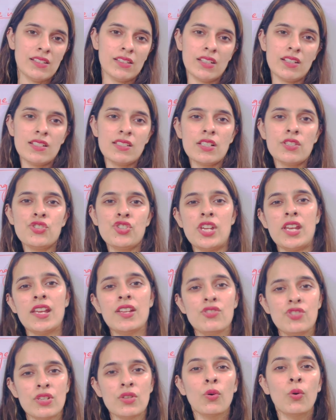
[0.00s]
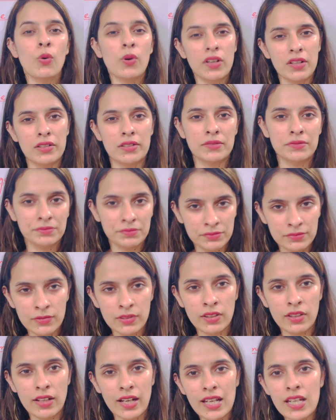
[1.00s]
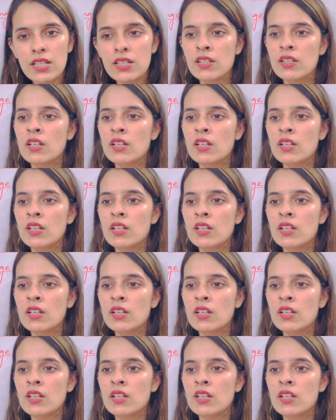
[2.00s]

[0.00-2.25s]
There is a change in odor, right?